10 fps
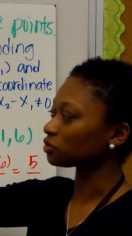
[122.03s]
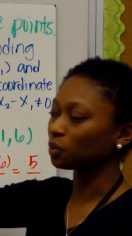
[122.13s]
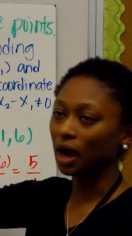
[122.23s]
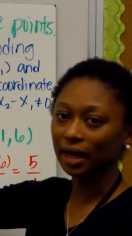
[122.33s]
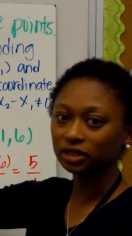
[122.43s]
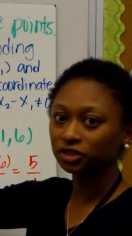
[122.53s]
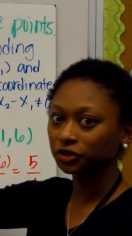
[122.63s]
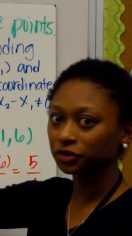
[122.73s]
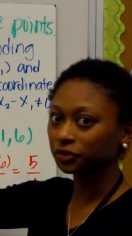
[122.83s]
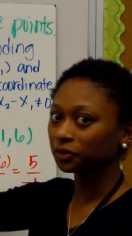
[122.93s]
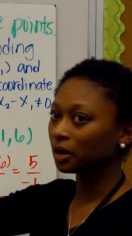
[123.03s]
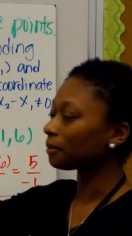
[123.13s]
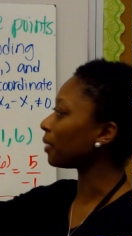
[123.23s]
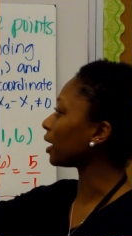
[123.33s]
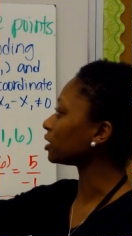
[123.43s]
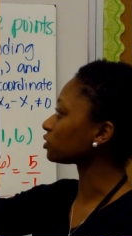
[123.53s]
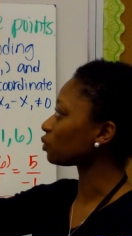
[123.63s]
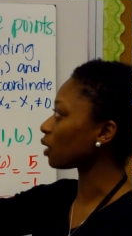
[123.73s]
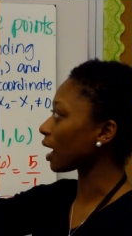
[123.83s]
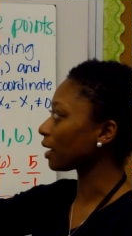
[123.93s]
is y2
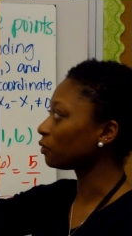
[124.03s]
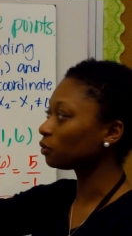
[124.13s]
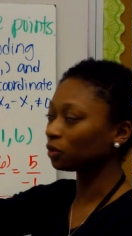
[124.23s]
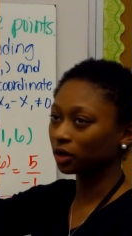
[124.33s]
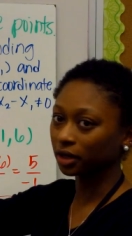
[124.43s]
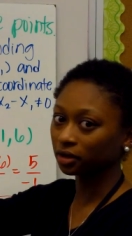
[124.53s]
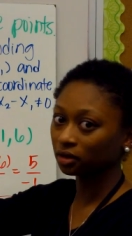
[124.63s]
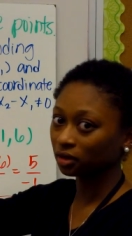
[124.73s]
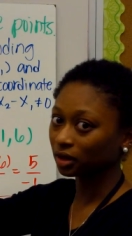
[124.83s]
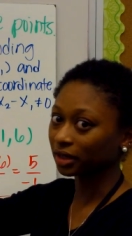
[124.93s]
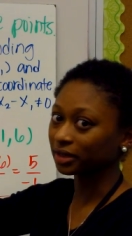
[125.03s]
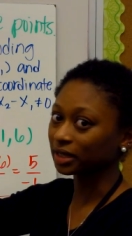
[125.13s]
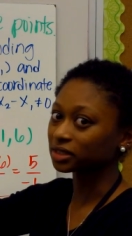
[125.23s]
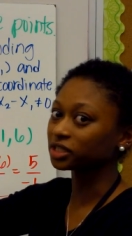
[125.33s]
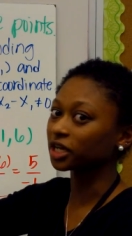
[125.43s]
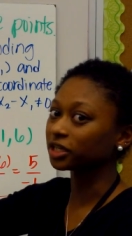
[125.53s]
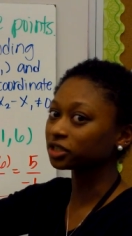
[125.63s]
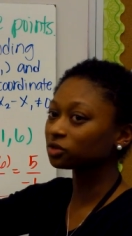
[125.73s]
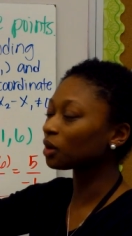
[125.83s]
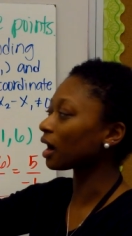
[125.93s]
minus y1, again that's the
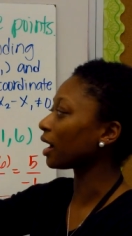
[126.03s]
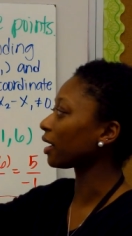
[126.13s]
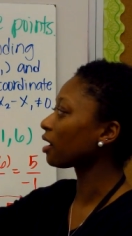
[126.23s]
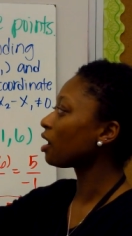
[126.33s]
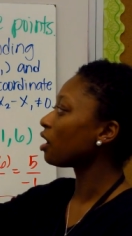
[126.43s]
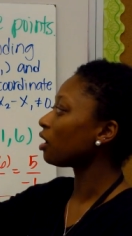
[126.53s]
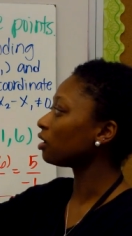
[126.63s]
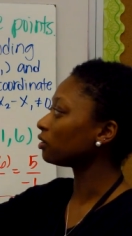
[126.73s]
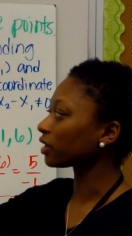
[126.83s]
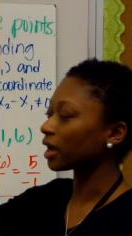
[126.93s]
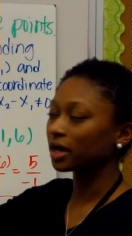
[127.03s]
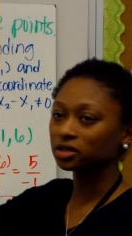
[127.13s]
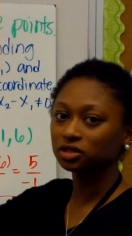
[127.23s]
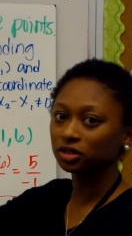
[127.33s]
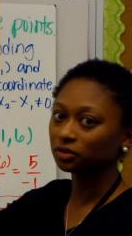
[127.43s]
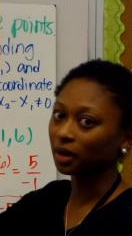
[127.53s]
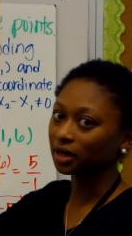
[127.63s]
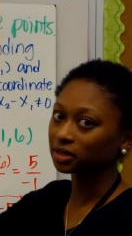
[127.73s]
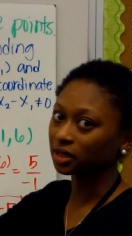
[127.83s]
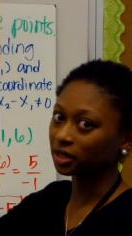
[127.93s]
change in y, over x2
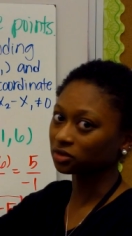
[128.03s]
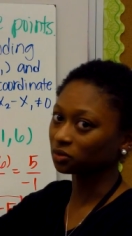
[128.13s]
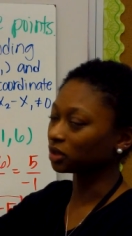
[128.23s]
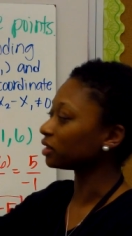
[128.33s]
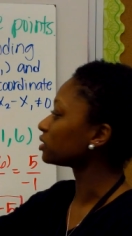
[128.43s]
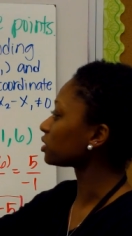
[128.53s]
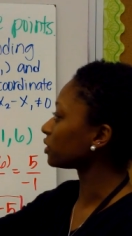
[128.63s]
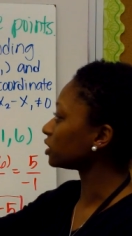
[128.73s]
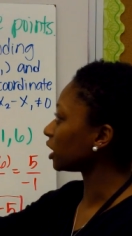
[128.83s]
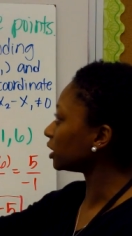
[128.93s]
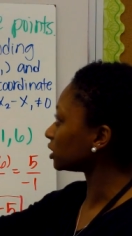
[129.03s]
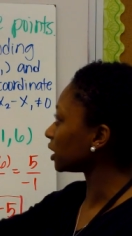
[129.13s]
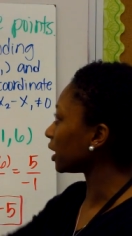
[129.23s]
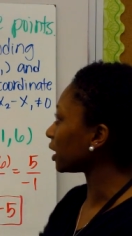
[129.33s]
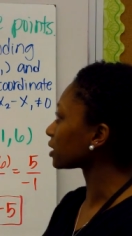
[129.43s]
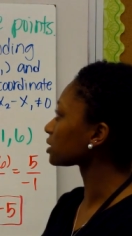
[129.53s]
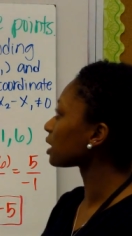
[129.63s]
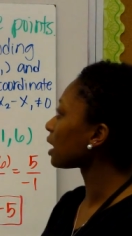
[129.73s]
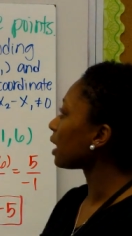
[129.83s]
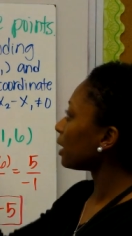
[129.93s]
minus x1, so the change in x.
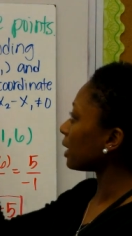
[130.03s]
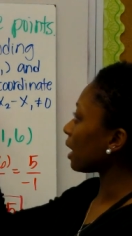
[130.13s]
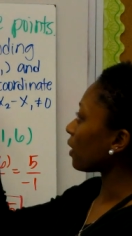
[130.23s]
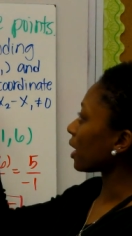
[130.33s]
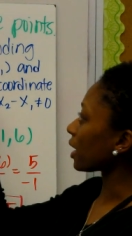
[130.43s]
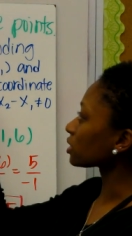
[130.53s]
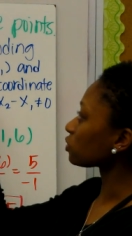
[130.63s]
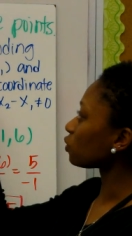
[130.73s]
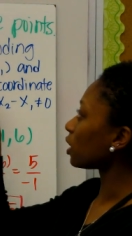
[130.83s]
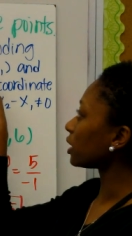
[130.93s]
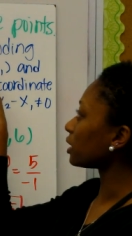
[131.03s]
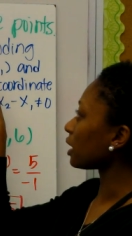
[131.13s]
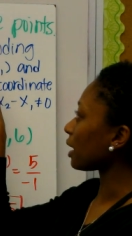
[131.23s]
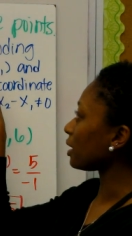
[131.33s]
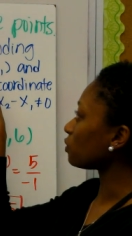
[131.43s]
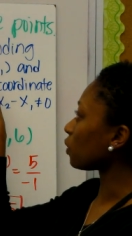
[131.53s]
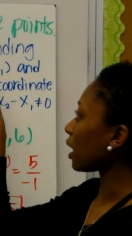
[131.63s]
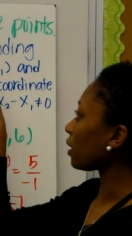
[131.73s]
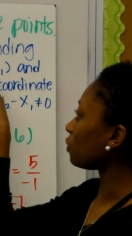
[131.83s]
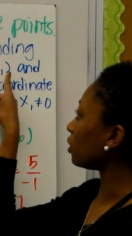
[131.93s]
Now x1 and, and
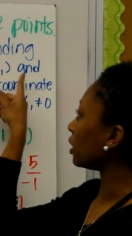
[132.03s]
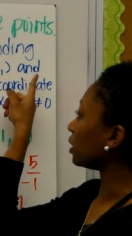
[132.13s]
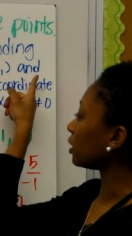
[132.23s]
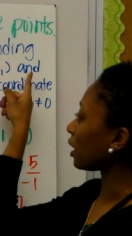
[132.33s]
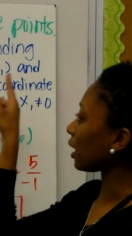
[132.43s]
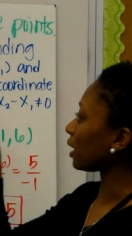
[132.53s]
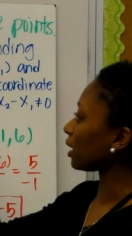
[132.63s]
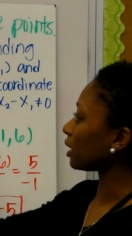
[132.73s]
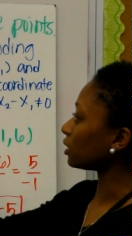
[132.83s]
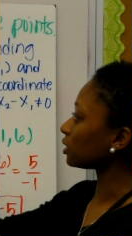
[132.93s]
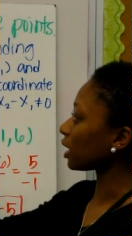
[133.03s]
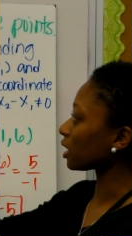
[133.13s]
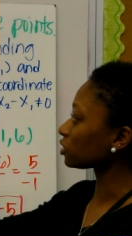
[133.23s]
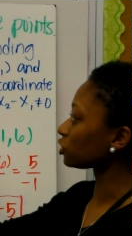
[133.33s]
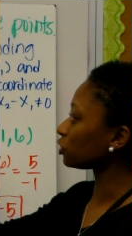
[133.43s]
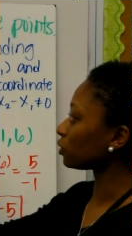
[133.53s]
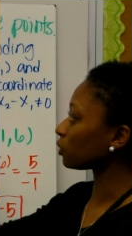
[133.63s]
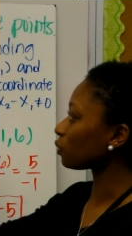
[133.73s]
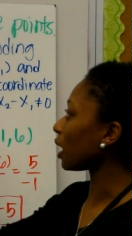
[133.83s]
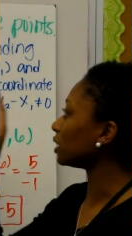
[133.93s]
y1 and
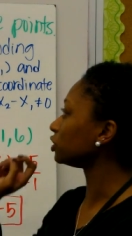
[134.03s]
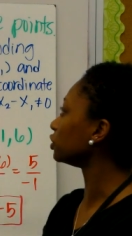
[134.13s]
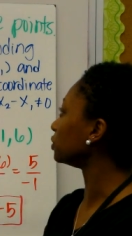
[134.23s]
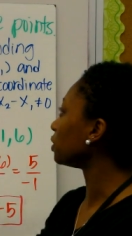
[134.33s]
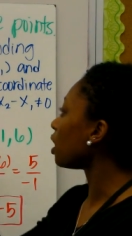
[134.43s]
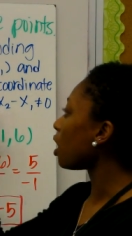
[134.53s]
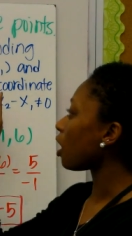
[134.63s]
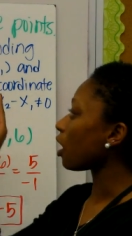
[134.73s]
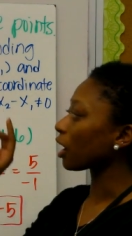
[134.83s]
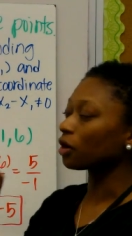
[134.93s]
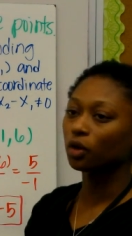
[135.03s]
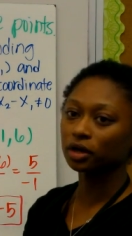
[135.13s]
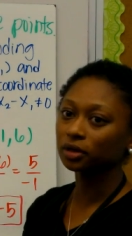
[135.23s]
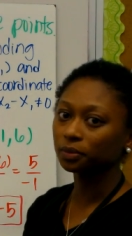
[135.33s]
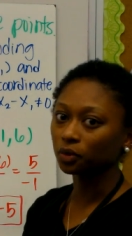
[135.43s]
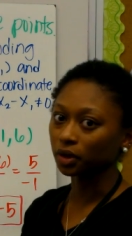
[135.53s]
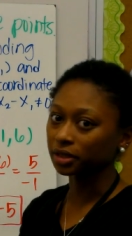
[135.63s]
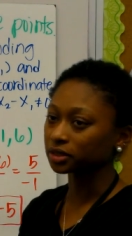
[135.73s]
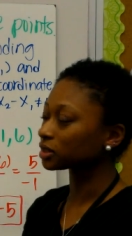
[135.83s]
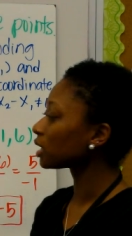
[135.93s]
x2 and y2 are coordinate
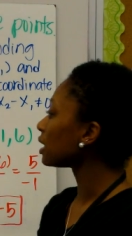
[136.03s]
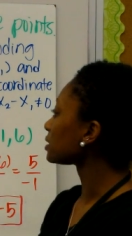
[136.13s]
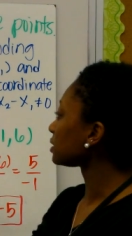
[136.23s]
points